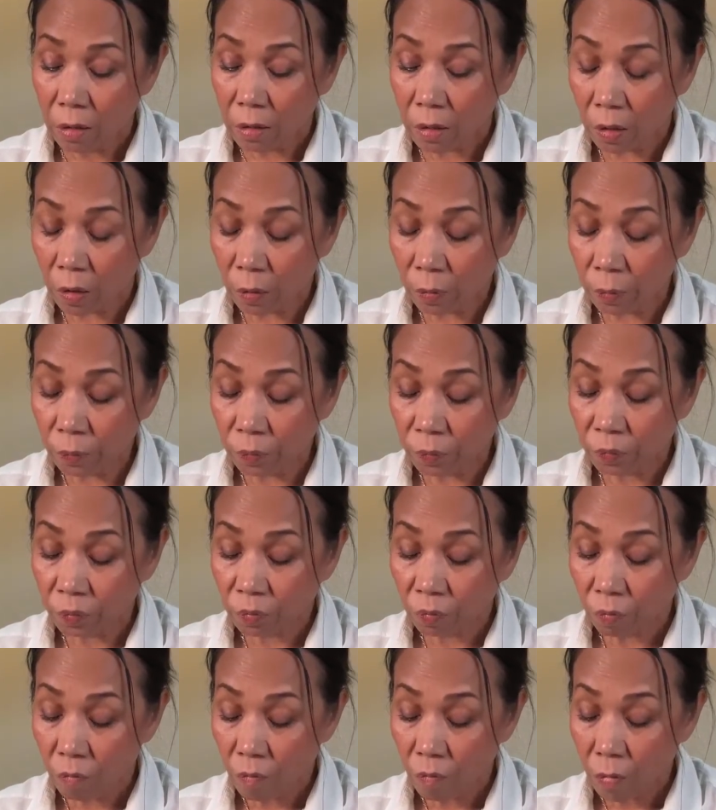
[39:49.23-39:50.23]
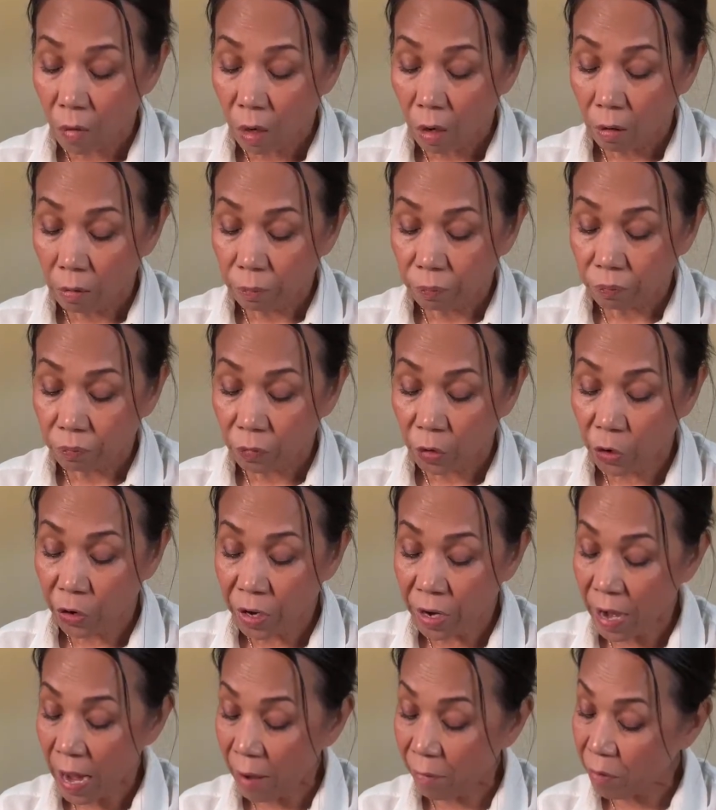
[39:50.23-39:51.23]
So you
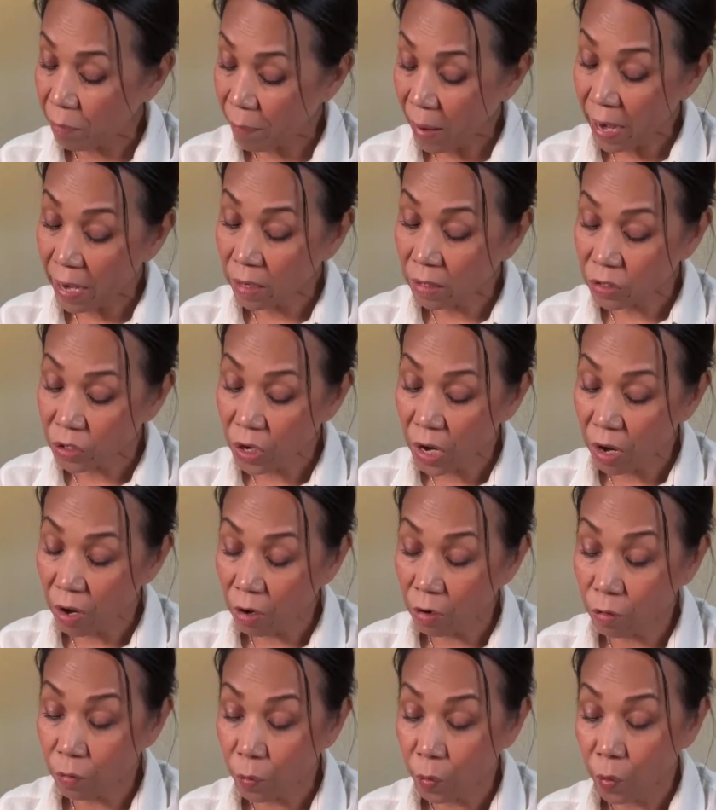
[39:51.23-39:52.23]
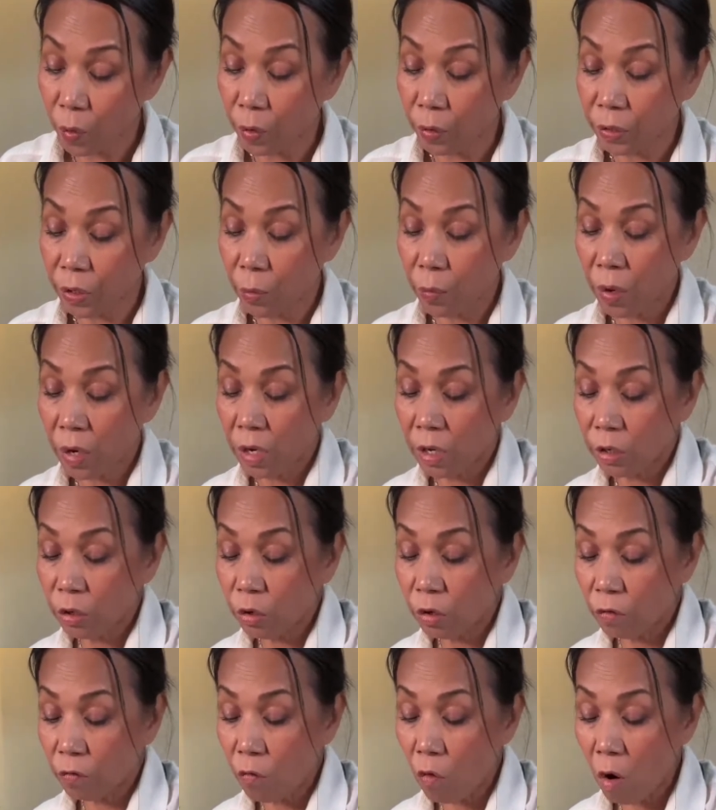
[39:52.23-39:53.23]
can have it by itself, or you want to
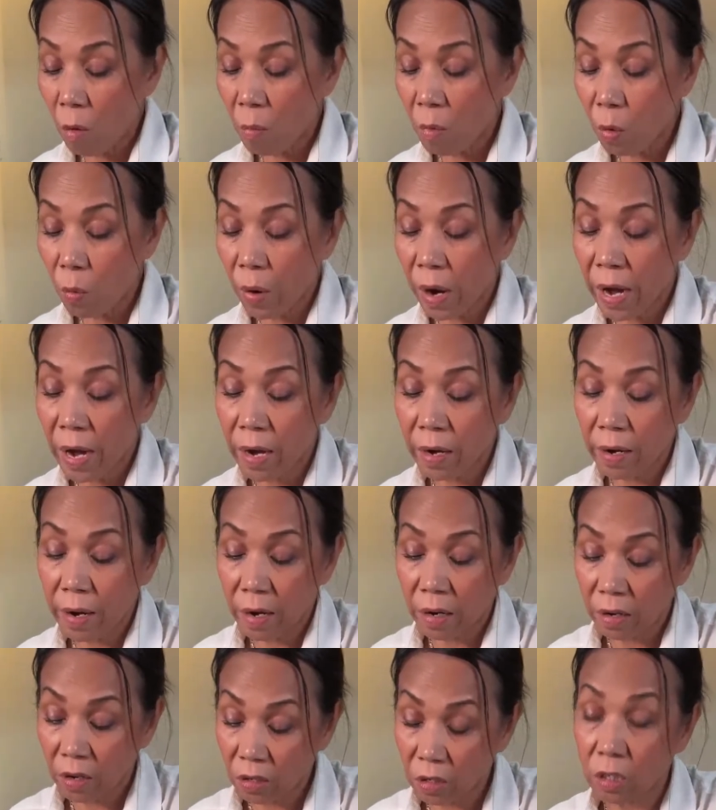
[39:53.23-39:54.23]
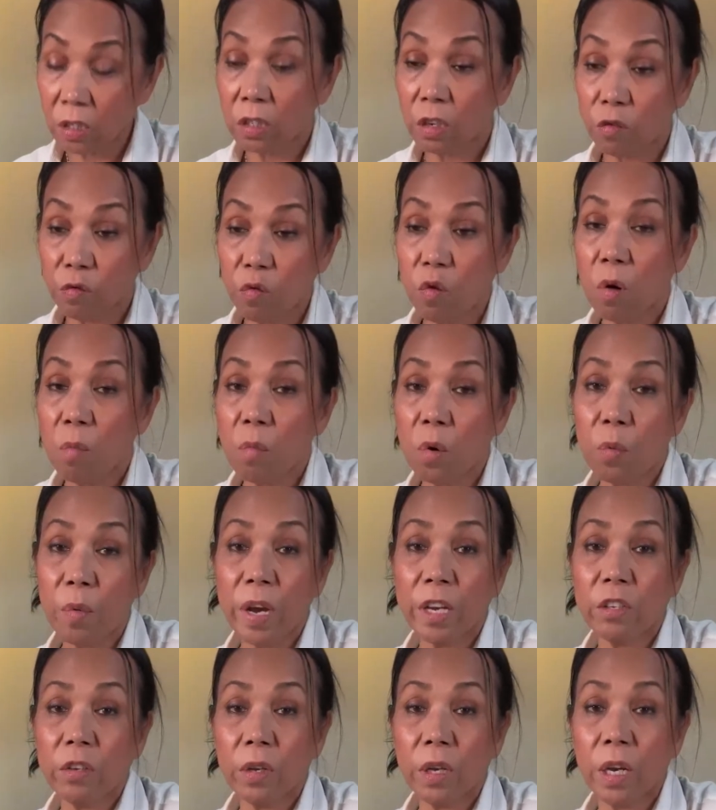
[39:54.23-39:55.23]
do a formal way. Then this is a formal way
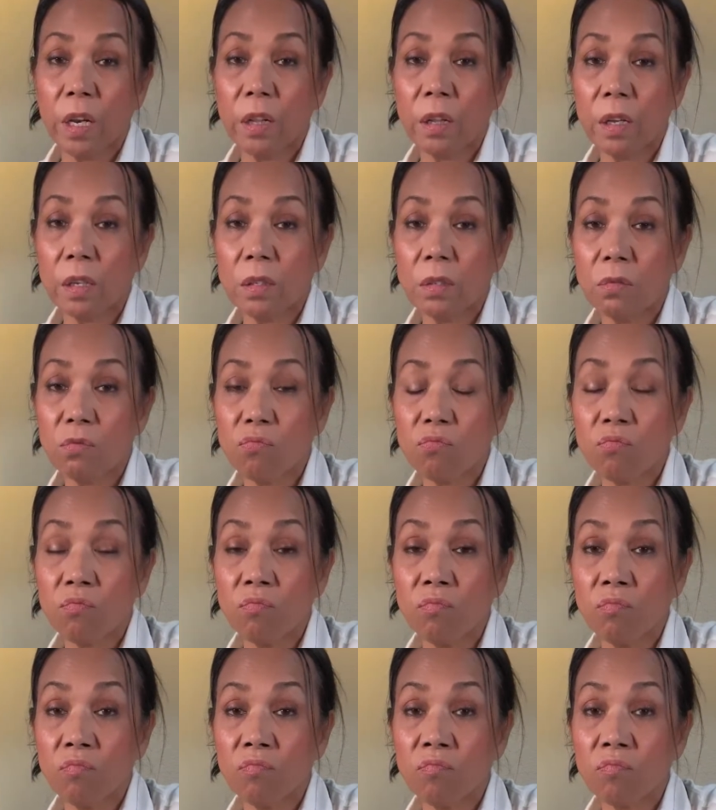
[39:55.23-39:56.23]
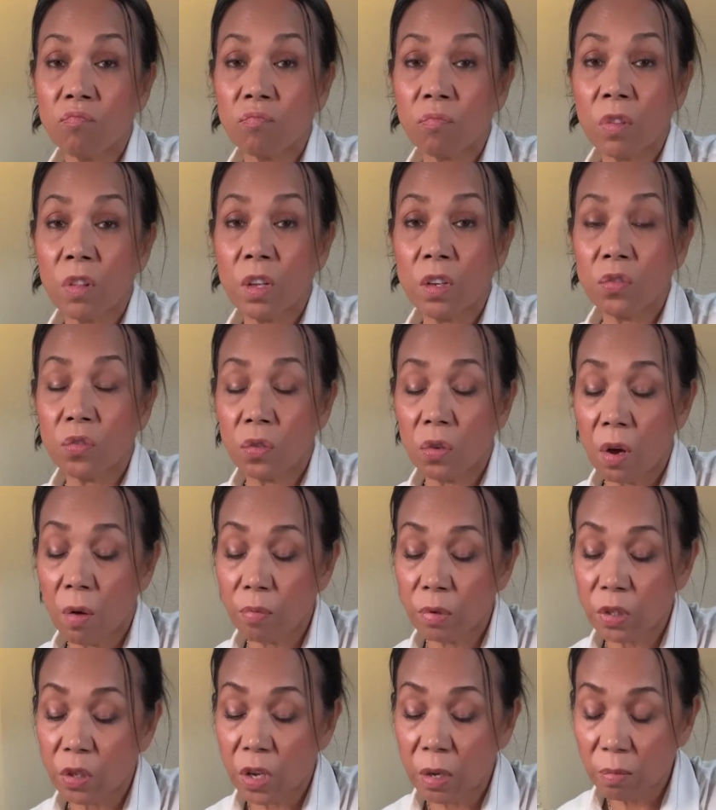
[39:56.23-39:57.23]
to eat this
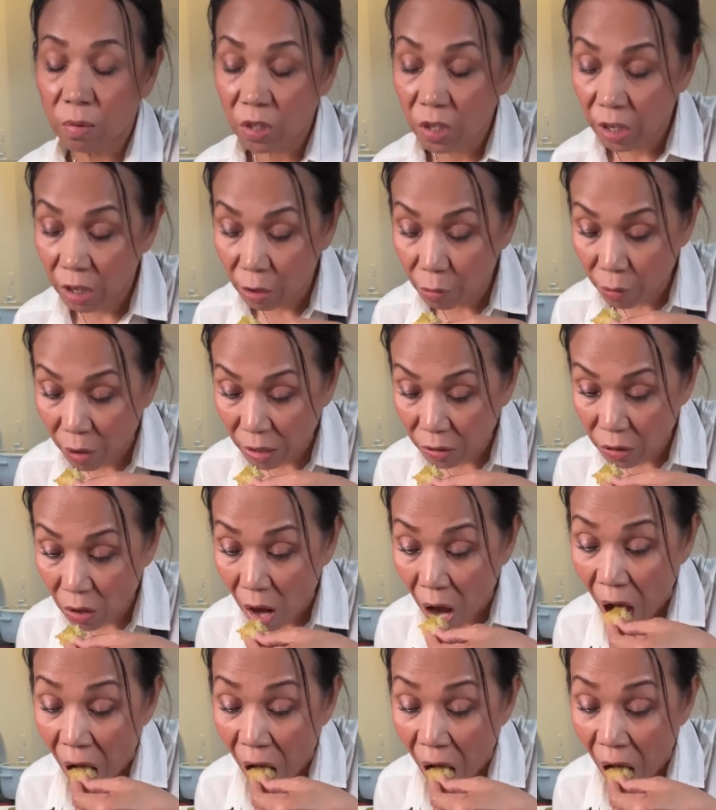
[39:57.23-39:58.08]
steamed sticky rice.